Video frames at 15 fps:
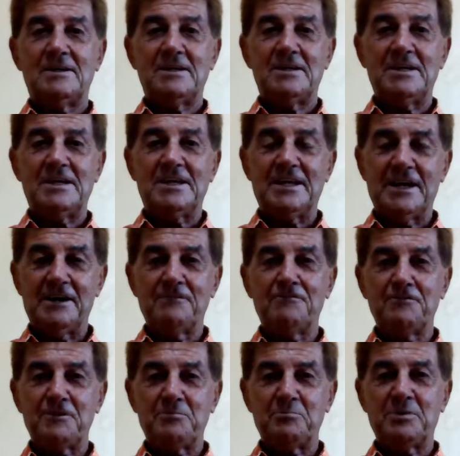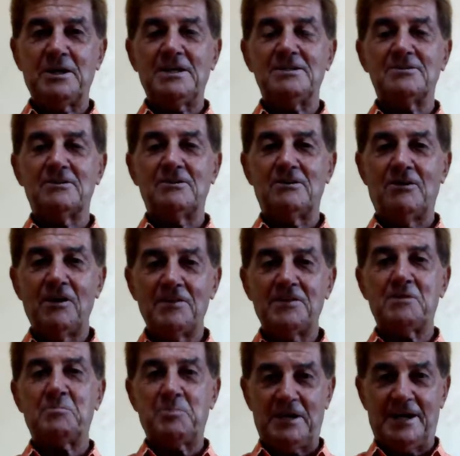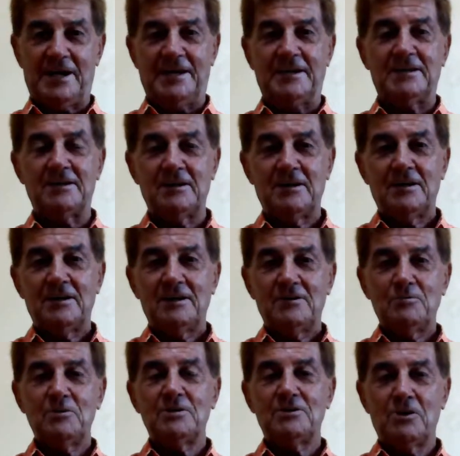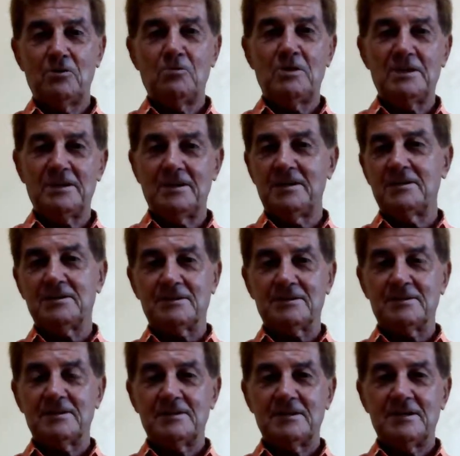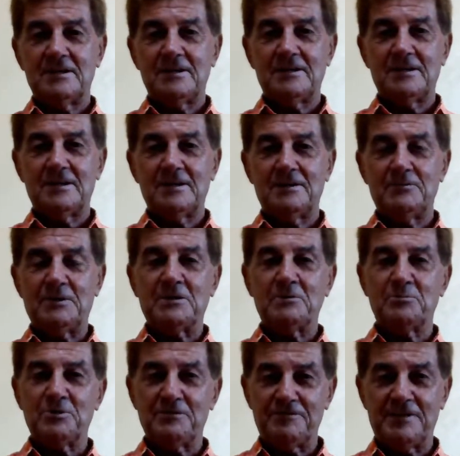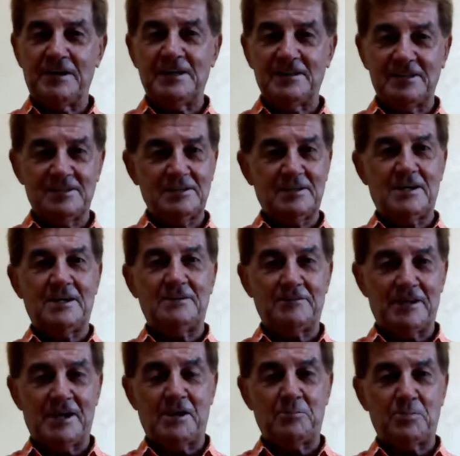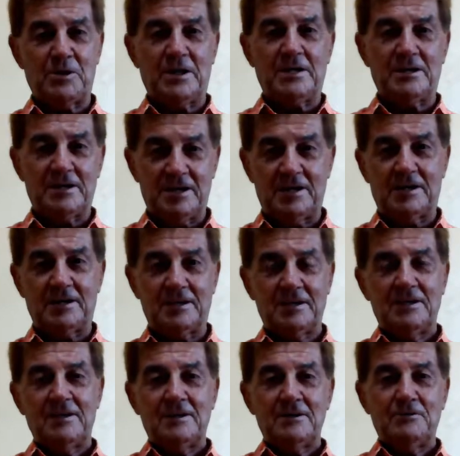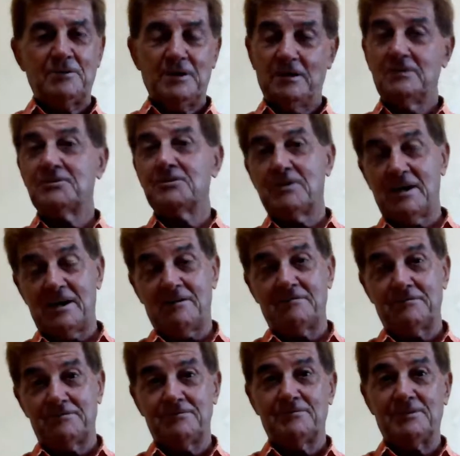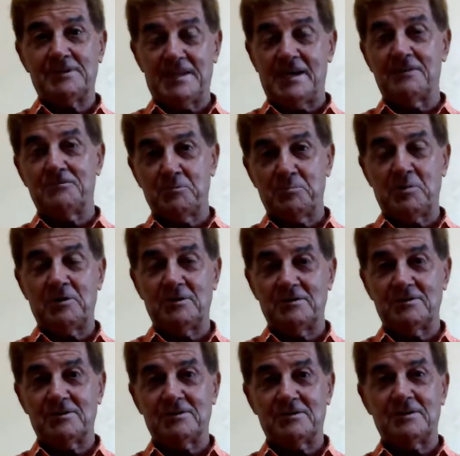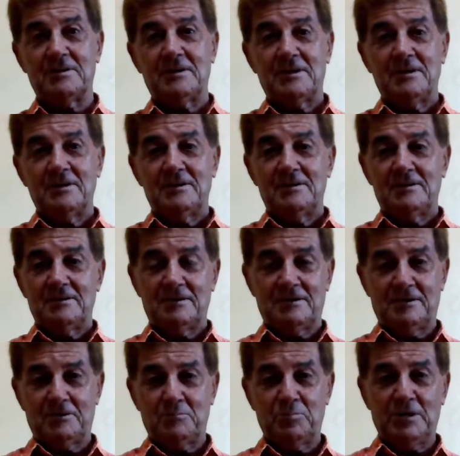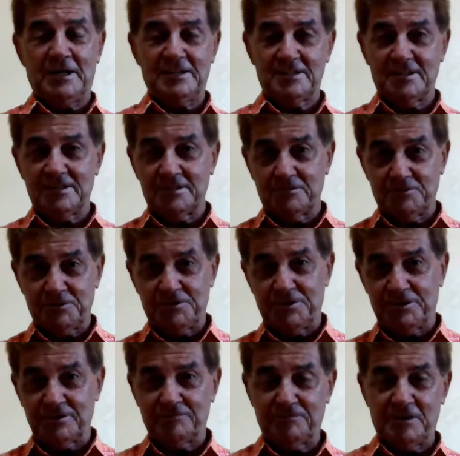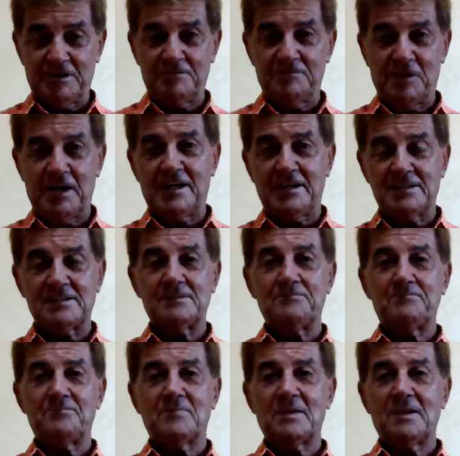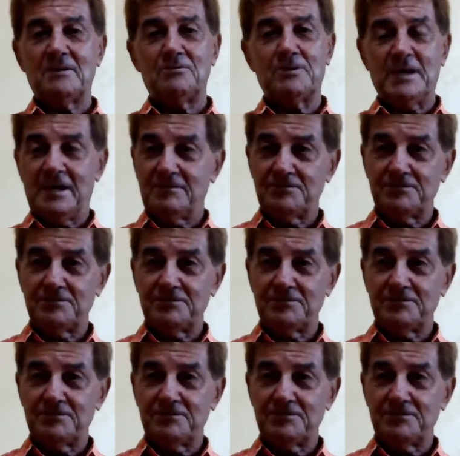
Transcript: in every place on the planet will know what it is. And we can prevent this kind of an outbreak again. We also have, with anthropologists' blessings and with their advice, we have